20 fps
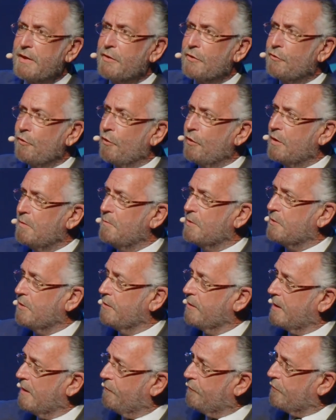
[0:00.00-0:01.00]
the document on
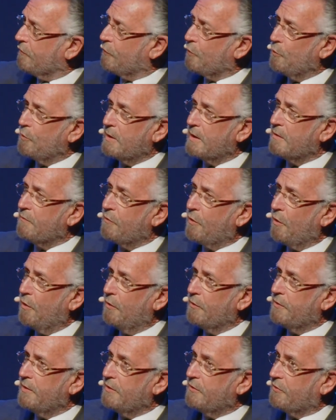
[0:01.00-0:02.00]
the gifts and calling of
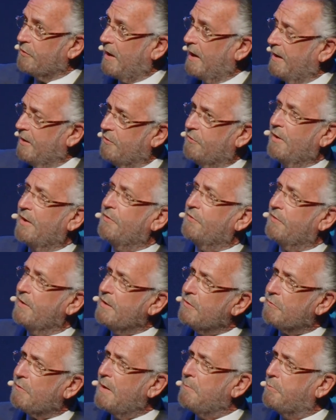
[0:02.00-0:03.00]
God, it's
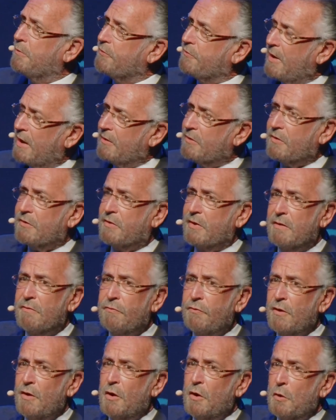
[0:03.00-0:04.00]
AJC's
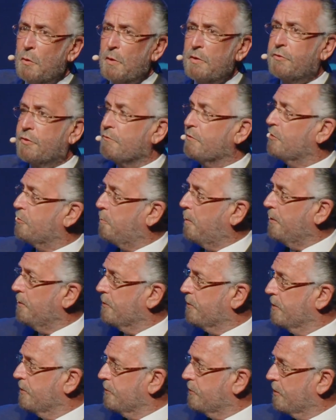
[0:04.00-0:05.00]
representative who is the
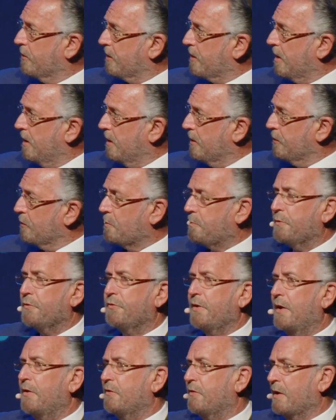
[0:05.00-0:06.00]
respondent to the cardinal
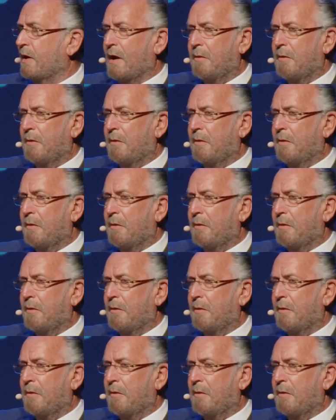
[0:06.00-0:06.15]
presenting.